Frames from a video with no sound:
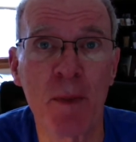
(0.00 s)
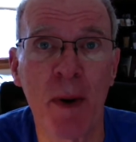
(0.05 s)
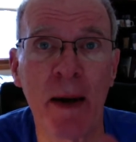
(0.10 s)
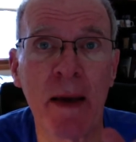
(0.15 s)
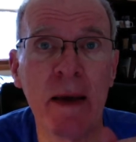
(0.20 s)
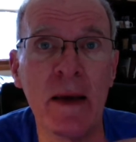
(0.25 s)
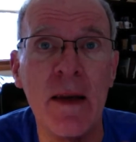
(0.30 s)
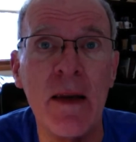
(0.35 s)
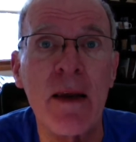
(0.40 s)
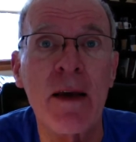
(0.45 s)
my
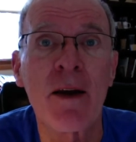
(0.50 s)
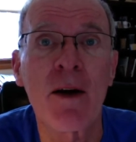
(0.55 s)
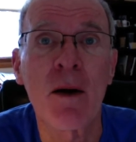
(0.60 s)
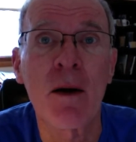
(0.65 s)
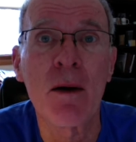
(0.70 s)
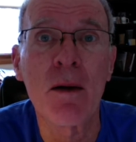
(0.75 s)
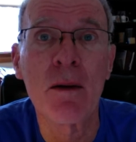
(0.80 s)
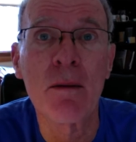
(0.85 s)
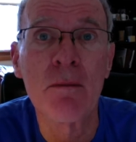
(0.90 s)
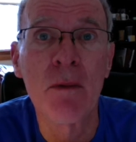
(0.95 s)
eating at
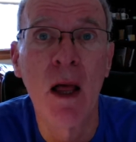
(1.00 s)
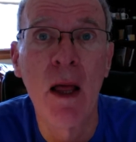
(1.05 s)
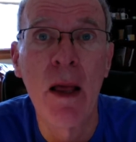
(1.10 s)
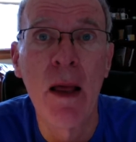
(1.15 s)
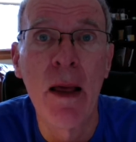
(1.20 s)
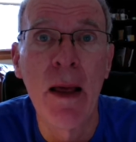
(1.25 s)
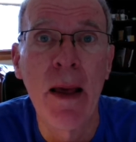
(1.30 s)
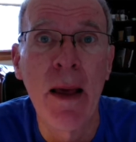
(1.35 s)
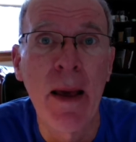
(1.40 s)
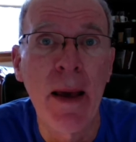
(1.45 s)
all,
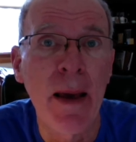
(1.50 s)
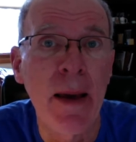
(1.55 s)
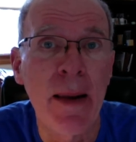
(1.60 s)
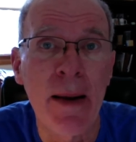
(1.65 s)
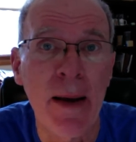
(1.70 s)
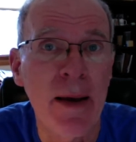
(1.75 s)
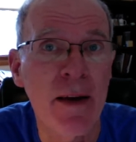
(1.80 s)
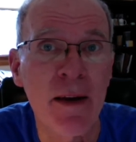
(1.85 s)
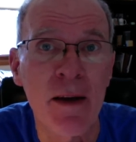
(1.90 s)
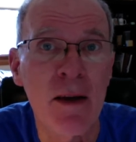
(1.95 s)
and
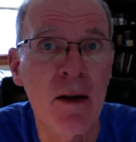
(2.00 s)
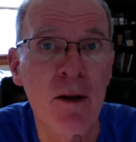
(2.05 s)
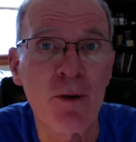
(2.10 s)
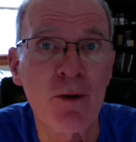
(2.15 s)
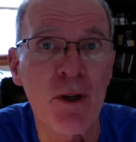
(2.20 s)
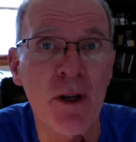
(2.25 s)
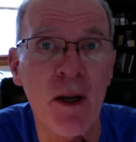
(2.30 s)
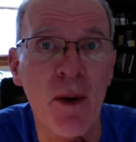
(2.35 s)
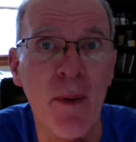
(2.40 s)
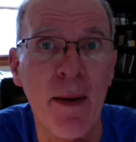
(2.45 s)
I didn't lose
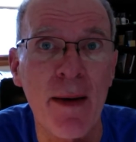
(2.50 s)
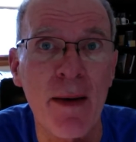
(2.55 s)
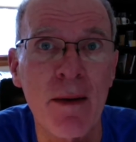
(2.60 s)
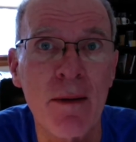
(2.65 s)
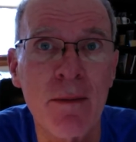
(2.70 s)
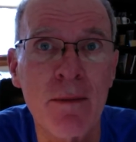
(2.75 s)
any weight.